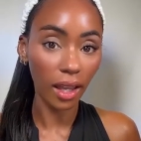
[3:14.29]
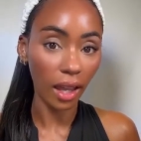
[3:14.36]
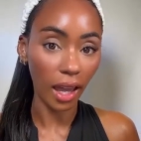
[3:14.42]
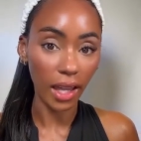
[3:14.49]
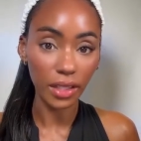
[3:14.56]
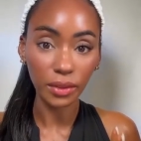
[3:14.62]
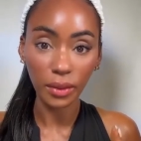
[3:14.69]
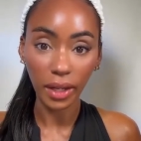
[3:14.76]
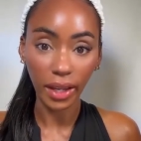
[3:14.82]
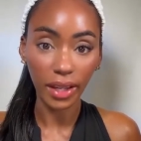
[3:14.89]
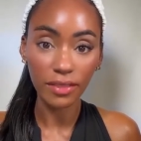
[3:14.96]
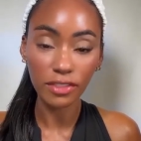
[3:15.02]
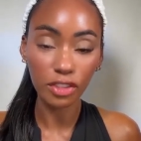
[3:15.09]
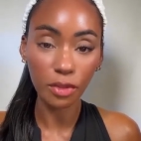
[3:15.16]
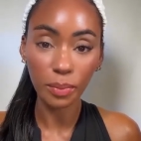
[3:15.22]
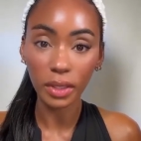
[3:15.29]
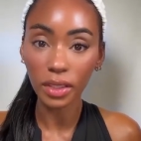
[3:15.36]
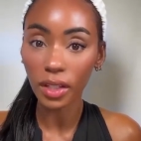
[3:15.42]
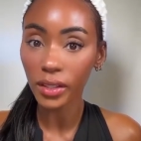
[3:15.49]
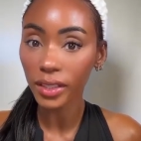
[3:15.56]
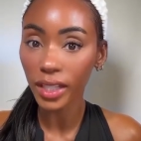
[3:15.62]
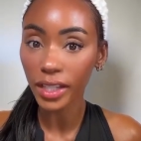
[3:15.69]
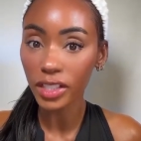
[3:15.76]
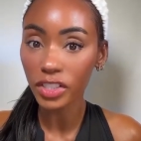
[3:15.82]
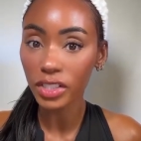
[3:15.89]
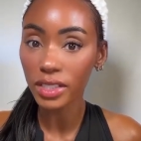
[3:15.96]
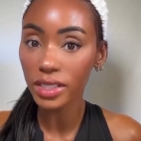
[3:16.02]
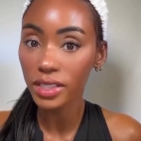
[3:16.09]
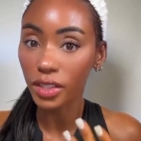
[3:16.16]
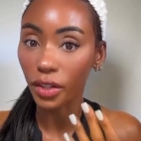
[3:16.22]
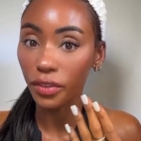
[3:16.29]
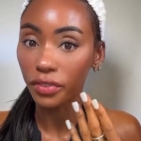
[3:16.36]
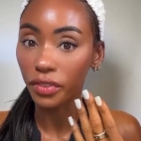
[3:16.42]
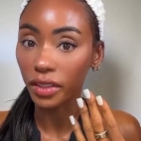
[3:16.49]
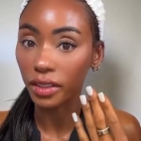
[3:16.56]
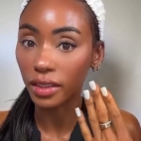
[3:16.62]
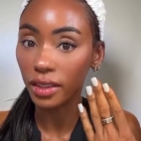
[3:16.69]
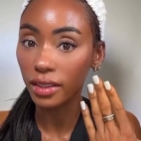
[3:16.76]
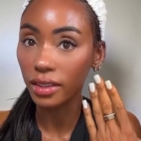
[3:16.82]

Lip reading: I don't have super long lashes, so for